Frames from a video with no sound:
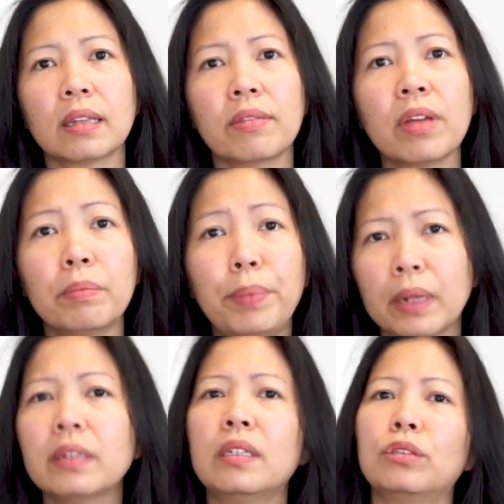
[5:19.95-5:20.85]
the
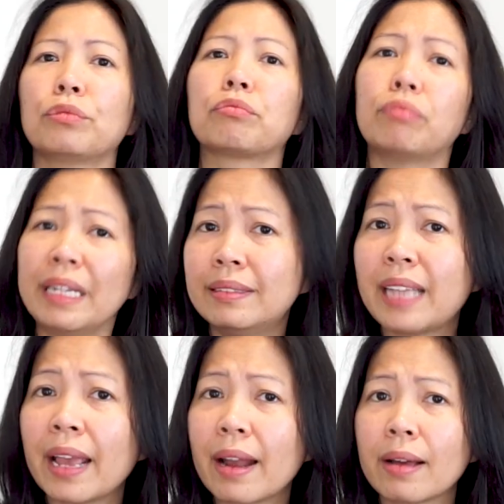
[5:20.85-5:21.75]
ability to read
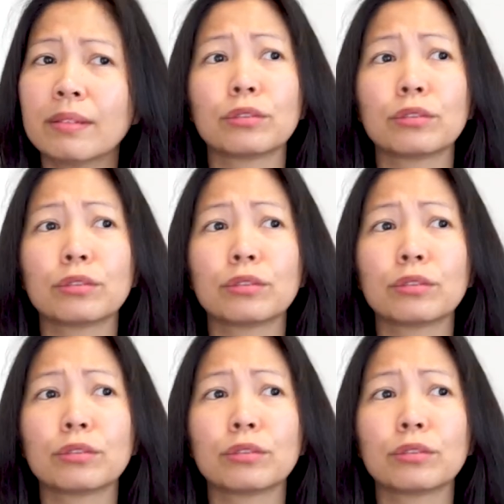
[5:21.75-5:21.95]
data,